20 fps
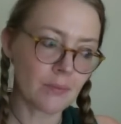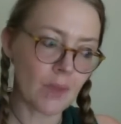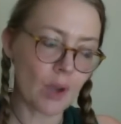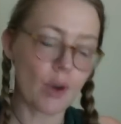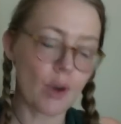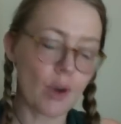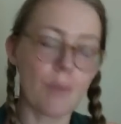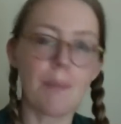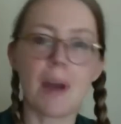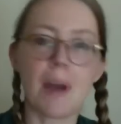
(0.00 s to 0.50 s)

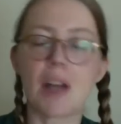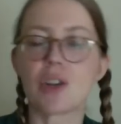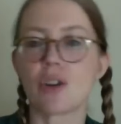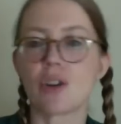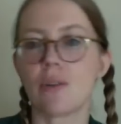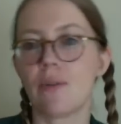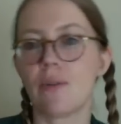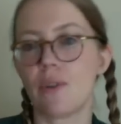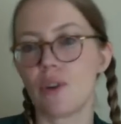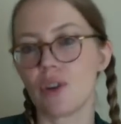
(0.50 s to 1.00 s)
compassion
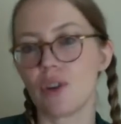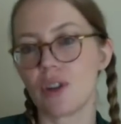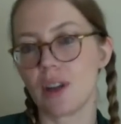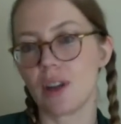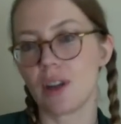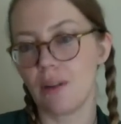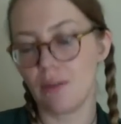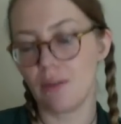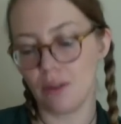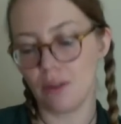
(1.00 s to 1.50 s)
for
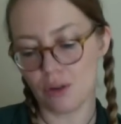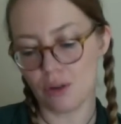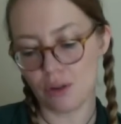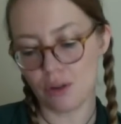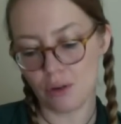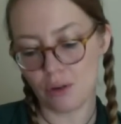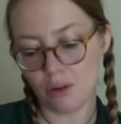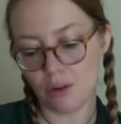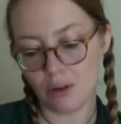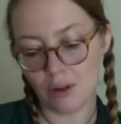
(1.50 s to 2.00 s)
yourself
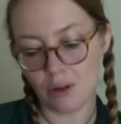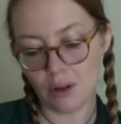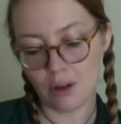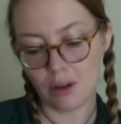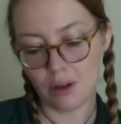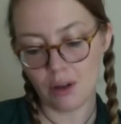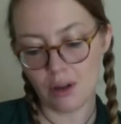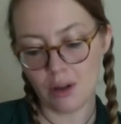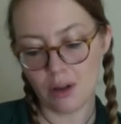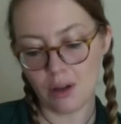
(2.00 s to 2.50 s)
also.
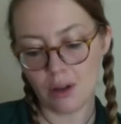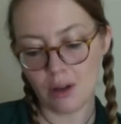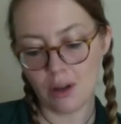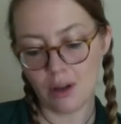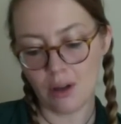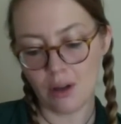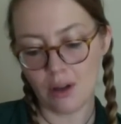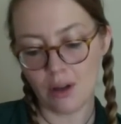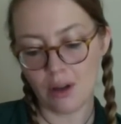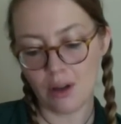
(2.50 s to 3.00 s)

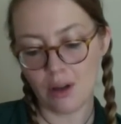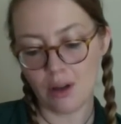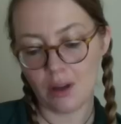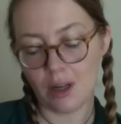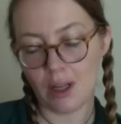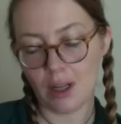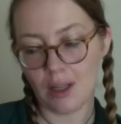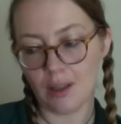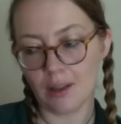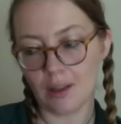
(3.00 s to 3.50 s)

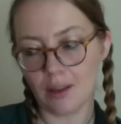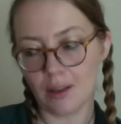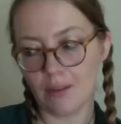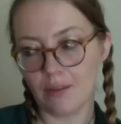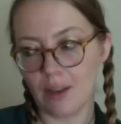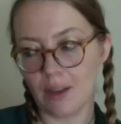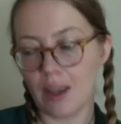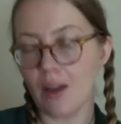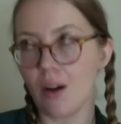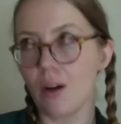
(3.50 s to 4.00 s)
Like
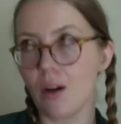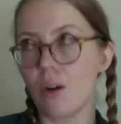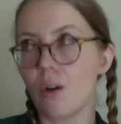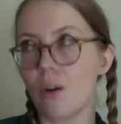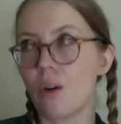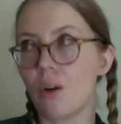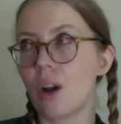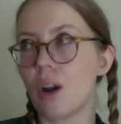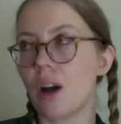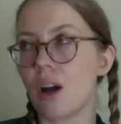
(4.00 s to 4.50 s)
we
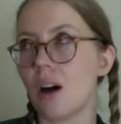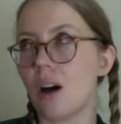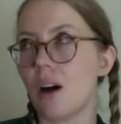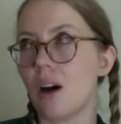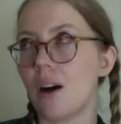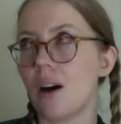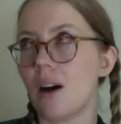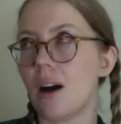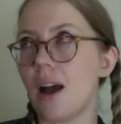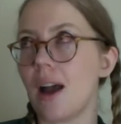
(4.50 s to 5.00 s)
all
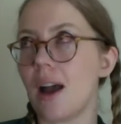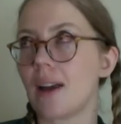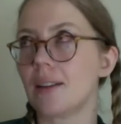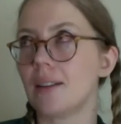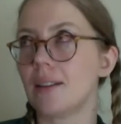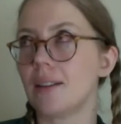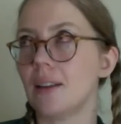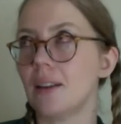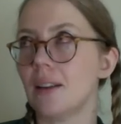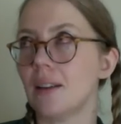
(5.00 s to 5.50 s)
are
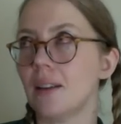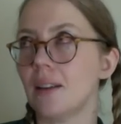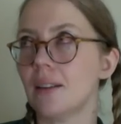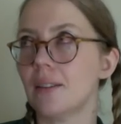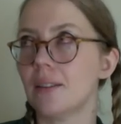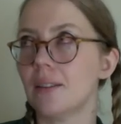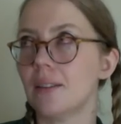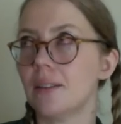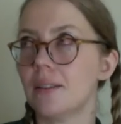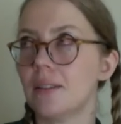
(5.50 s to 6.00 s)
acting
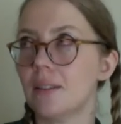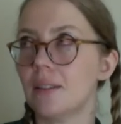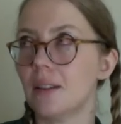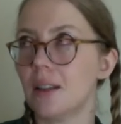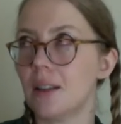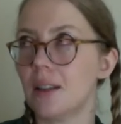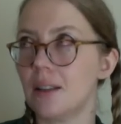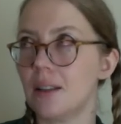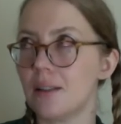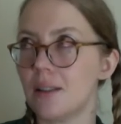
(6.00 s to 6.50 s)

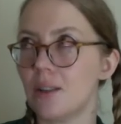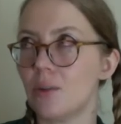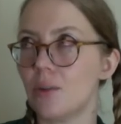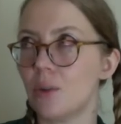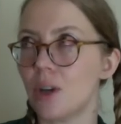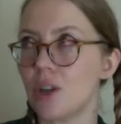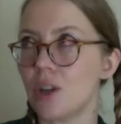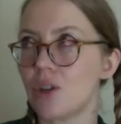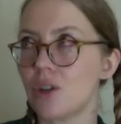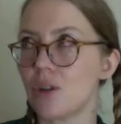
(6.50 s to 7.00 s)
in the
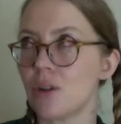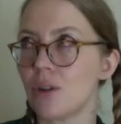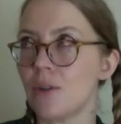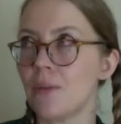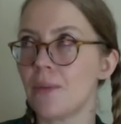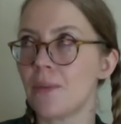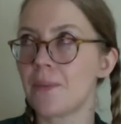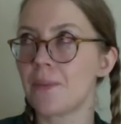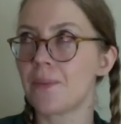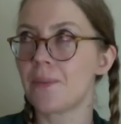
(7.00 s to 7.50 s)
situations
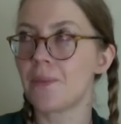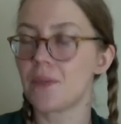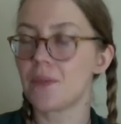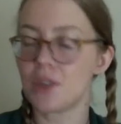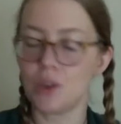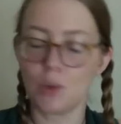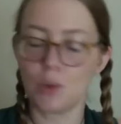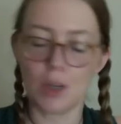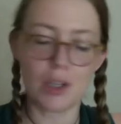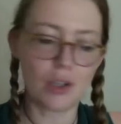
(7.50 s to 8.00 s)

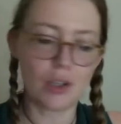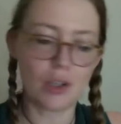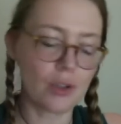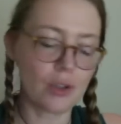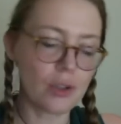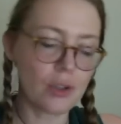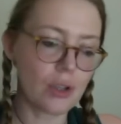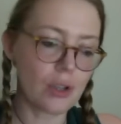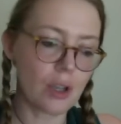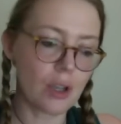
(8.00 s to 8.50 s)

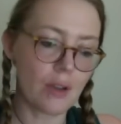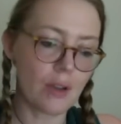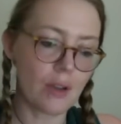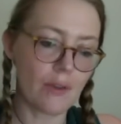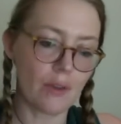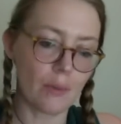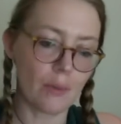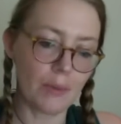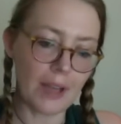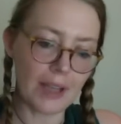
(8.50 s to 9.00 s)

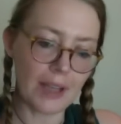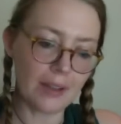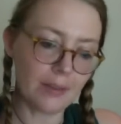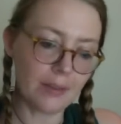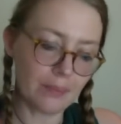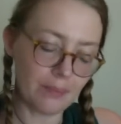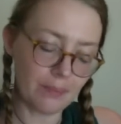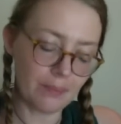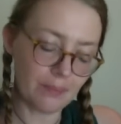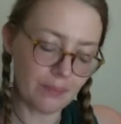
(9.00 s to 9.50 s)
from that
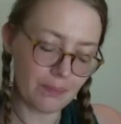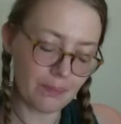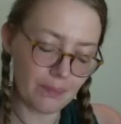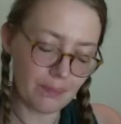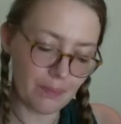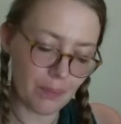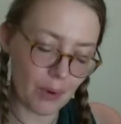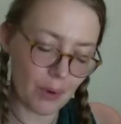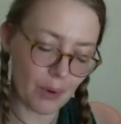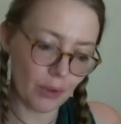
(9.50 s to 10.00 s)

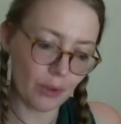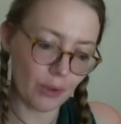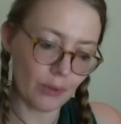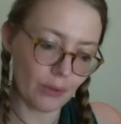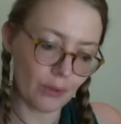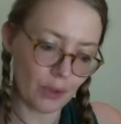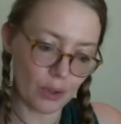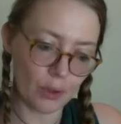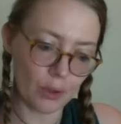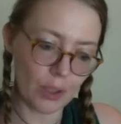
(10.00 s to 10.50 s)
point of
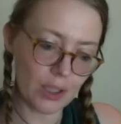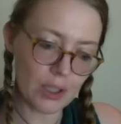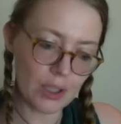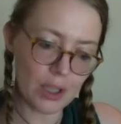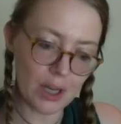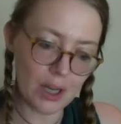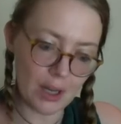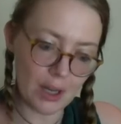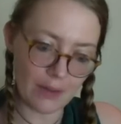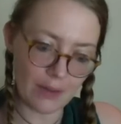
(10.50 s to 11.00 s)
knowledge
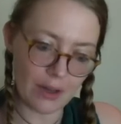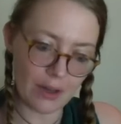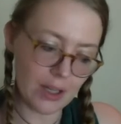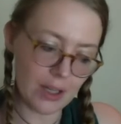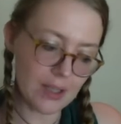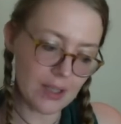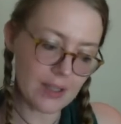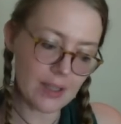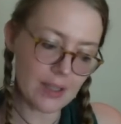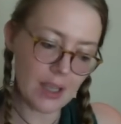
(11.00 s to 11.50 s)
and
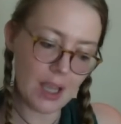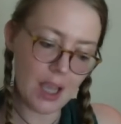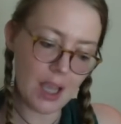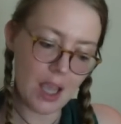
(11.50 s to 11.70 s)
awareness,